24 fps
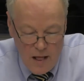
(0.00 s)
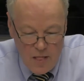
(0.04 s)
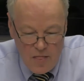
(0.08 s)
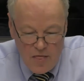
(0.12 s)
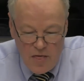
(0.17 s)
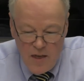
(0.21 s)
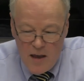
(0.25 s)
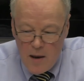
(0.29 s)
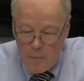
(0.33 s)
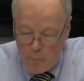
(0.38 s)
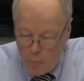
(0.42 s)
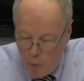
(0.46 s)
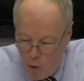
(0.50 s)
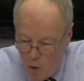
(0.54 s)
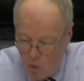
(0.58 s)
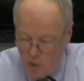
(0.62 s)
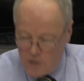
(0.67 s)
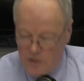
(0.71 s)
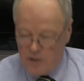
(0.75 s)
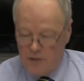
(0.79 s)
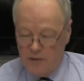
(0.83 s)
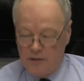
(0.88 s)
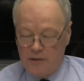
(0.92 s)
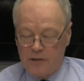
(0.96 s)
The
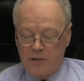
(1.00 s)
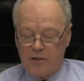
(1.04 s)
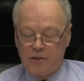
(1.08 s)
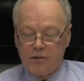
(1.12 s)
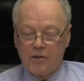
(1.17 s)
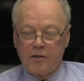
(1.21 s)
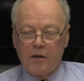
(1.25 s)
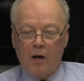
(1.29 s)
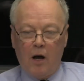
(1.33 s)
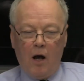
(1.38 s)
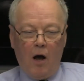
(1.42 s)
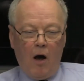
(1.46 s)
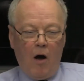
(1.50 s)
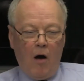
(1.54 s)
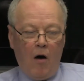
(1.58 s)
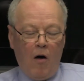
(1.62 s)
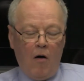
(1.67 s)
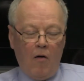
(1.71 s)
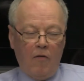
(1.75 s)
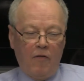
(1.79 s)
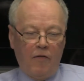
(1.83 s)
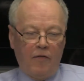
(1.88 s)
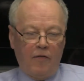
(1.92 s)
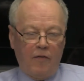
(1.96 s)
importance
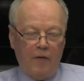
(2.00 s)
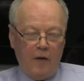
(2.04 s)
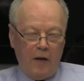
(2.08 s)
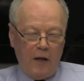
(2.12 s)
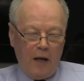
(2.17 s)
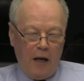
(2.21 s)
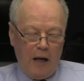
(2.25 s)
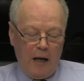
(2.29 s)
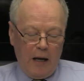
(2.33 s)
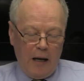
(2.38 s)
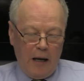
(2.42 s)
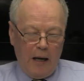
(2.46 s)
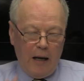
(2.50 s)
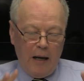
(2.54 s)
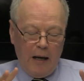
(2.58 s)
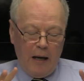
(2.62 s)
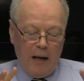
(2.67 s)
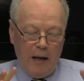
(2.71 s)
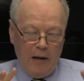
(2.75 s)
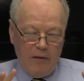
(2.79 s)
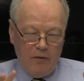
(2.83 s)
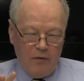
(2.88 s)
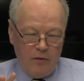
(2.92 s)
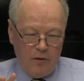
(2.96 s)
of
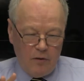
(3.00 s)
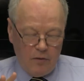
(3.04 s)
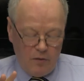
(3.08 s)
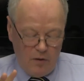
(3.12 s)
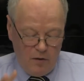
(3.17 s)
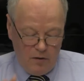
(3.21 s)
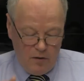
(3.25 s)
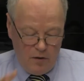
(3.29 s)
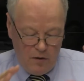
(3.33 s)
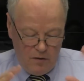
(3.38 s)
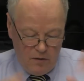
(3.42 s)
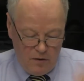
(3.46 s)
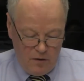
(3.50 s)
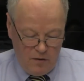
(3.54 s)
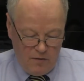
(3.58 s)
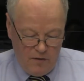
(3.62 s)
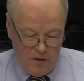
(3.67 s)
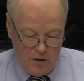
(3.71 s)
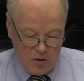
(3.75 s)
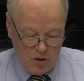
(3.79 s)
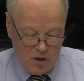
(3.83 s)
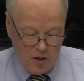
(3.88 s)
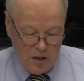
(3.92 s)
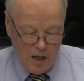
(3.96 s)
the
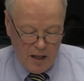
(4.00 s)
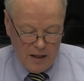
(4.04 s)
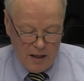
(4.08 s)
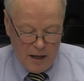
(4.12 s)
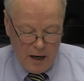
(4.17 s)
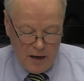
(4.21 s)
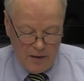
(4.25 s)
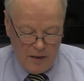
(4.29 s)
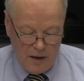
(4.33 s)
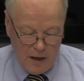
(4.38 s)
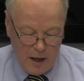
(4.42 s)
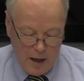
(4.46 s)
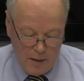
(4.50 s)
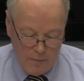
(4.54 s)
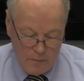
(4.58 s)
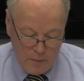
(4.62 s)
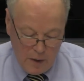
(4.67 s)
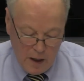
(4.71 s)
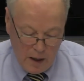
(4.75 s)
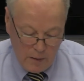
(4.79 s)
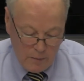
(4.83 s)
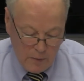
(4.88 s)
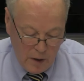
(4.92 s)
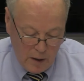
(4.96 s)
vision that I'm
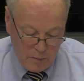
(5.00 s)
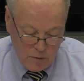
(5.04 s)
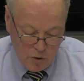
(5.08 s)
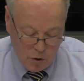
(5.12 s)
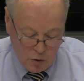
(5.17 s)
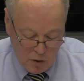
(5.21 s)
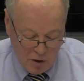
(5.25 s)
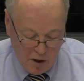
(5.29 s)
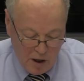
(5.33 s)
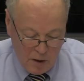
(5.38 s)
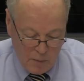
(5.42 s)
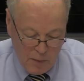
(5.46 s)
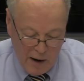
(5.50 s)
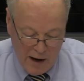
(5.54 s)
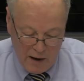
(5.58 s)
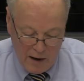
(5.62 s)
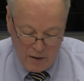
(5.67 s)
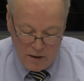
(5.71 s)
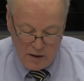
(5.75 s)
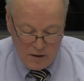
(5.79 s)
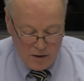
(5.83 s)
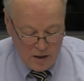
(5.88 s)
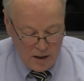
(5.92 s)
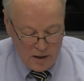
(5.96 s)
talking about,
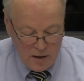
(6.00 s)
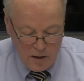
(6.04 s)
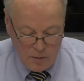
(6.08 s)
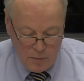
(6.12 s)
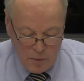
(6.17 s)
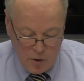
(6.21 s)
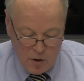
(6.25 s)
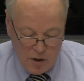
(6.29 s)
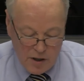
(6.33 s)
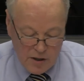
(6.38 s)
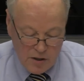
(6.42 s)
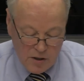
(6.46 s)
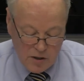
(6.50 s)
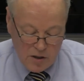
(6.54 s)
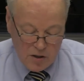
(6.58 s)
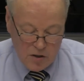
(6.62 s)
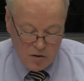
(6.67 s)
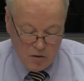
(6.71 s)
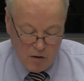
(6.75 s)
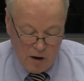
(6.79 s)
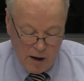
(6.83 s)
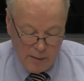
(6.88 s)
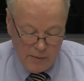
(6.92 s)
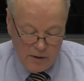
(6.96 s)
and the book is
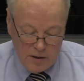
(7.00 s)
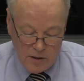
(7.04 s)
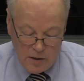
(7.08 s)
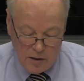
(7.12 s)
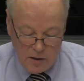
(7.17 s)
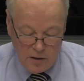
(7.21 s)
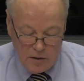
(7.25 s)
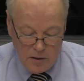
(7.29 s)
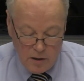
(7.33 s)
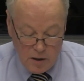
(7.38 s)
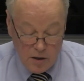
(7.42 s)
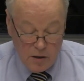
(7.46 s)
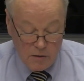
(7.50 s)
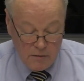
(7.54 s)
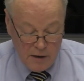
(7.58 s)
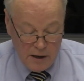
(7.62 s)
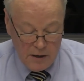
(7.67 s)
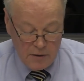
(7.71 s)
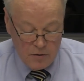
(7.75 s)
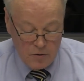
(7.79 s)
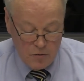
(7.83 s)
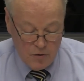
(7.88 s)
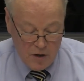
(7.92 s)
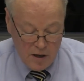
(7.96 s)
described as the
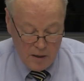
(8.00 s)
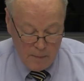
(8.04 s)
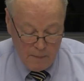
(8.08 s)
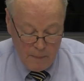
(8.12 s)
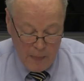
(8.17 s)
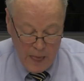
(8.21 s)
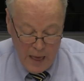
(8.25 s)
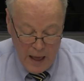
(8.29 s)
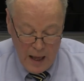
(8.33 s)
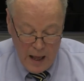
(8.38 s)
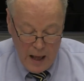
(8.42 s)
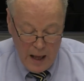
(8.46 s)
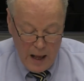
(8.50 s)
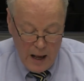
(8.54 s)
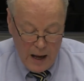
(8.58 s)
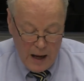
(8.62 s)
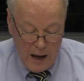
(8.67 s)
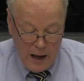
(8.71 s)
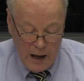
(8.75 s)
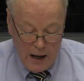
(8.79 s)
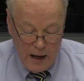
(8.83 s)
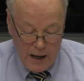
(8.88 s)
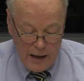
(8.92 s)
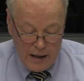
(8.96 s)
Korean Dream,
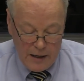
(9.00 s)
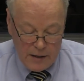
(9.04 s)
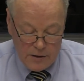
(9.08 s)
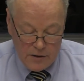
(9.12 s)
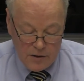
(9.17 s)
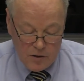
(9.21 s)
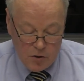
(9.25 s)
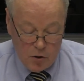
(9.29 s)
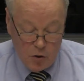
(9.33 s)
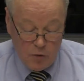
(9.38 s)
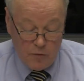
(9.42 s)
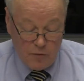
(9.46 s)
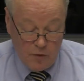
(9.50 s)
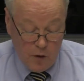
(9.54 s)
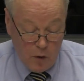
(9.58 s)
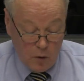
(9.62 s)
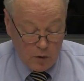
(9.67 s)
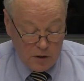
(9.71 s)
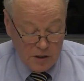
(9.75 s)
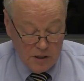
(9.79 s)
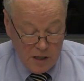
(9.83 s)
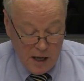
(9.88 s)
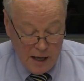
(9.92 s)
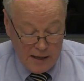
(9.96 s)
is
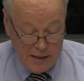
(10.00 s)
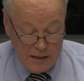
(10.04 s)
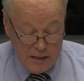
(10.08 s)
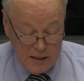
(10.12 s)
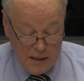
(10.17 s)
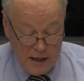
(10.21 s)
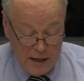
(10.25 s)
twofold as I see